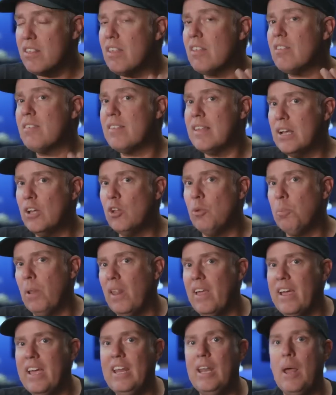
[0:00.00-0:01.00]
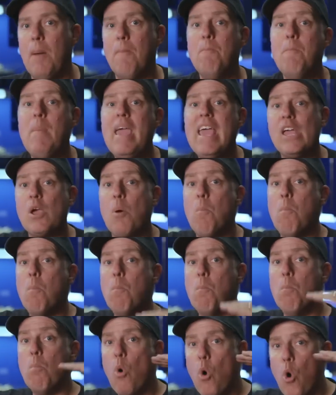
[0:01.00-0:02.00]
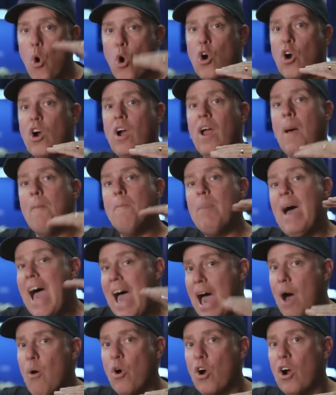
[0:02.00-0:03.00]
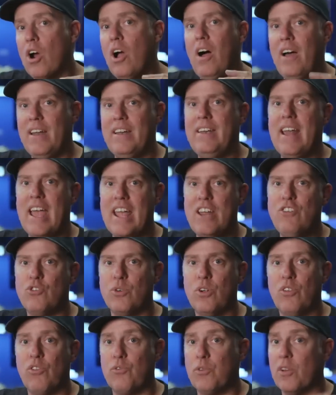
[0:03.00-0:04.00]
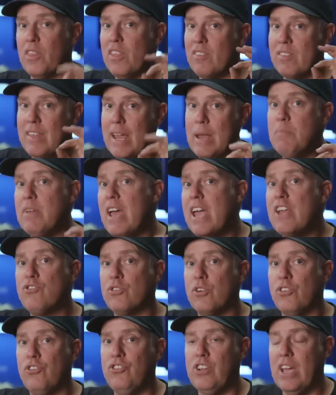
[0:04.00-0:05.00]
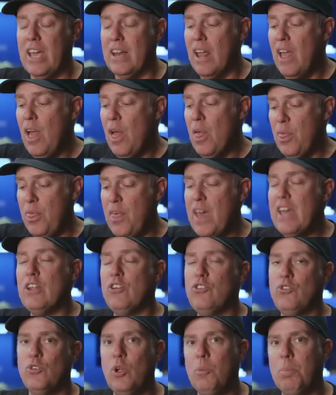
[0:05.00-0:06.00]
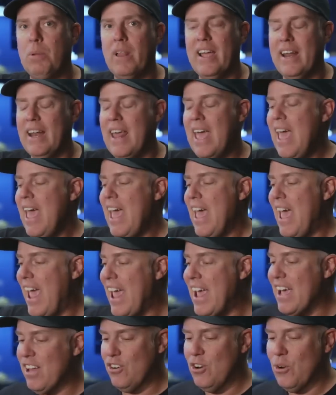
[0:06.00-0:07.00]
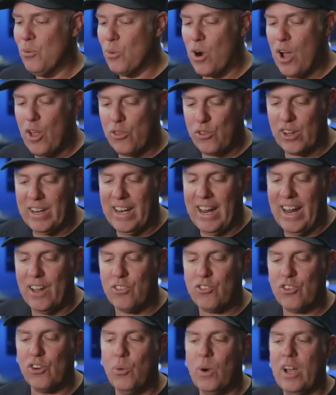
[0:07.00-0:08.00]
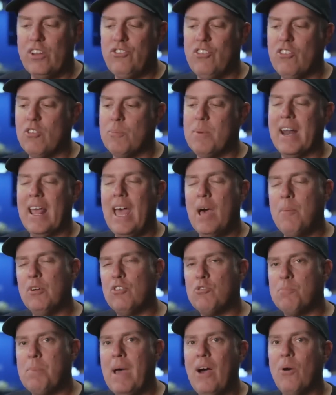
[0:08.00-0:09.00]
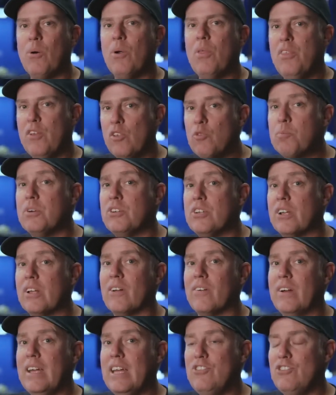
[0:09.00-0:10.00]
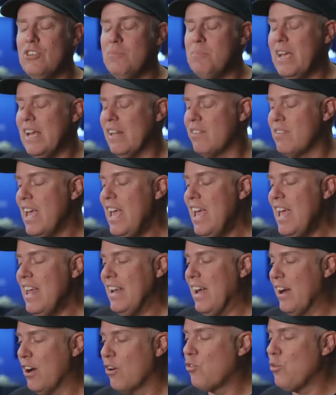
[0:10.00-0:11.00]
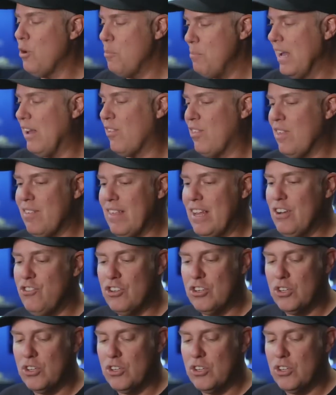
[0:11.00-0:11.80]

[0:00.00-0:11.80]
a single plane make more power on nitrous for the same nitrous jet than a dual plane? And we're also gonna answer questions about how much power this particular engine makes. Now here's what makes this engine